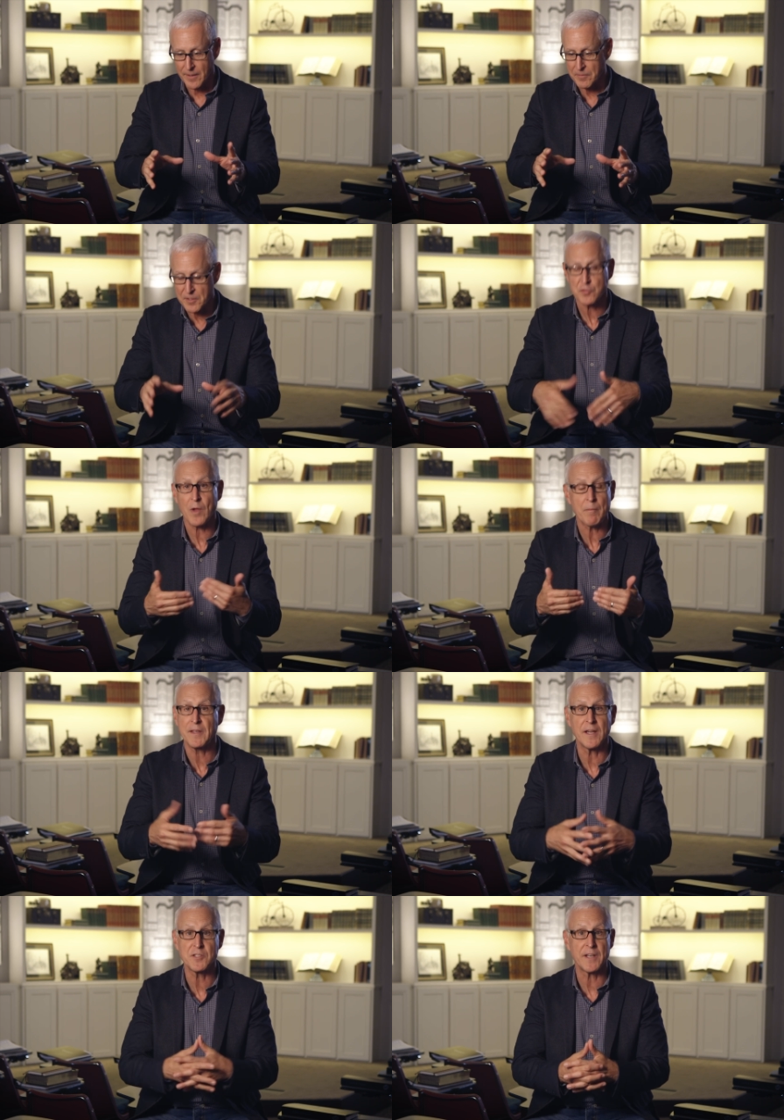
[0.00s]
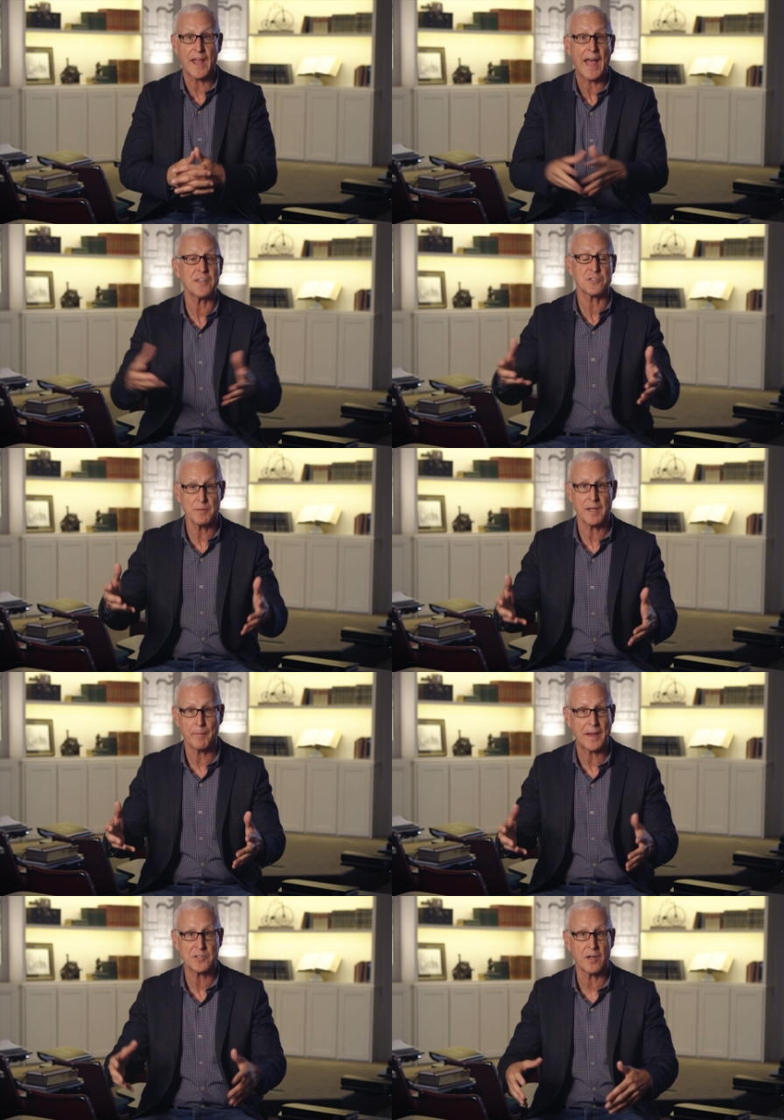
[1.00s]
uh, this way because it has to
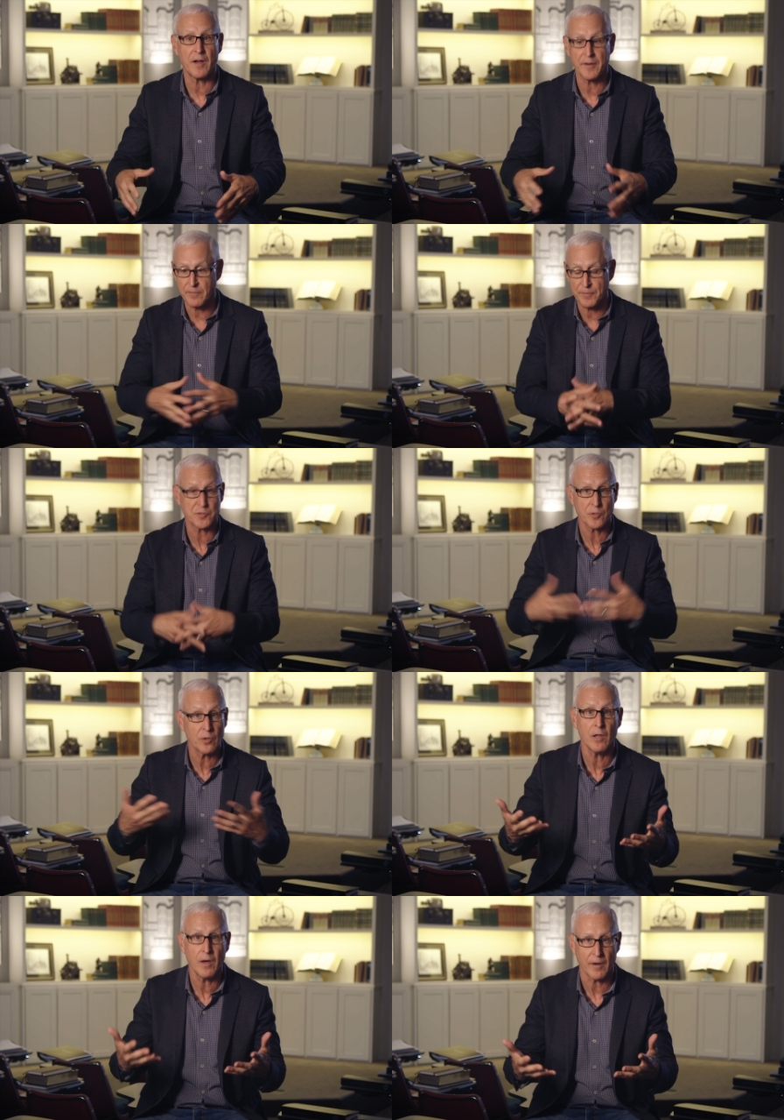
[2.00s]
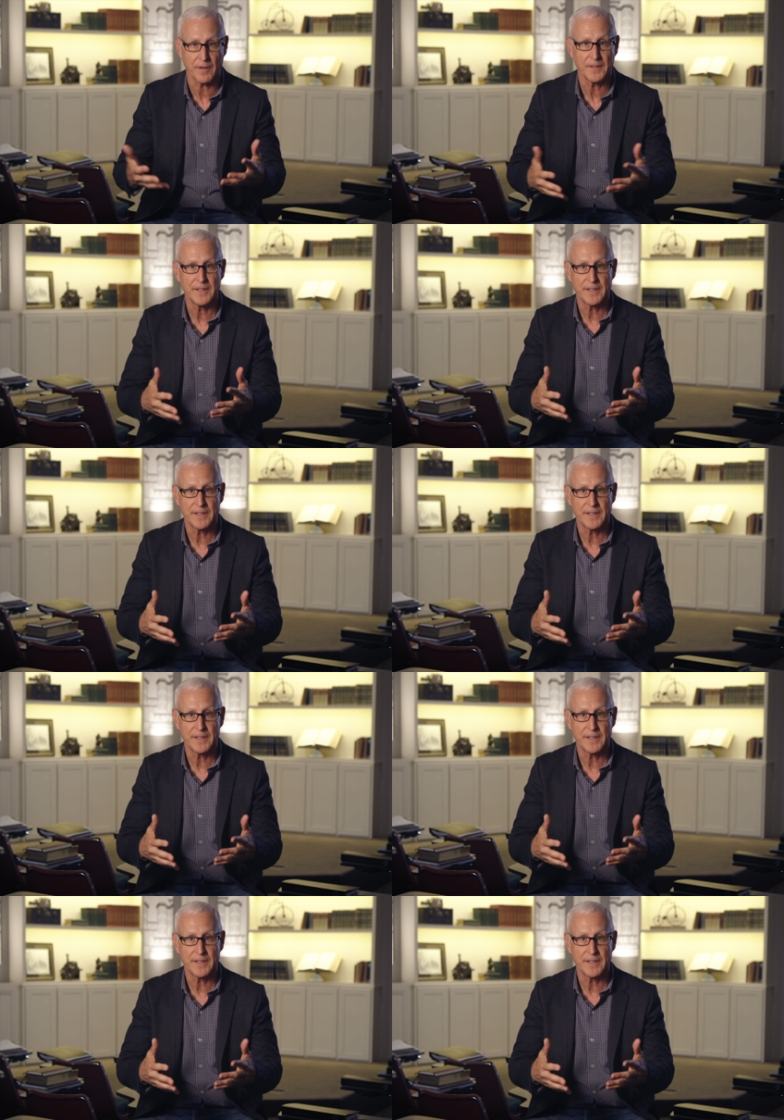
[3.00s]
be based on physical law.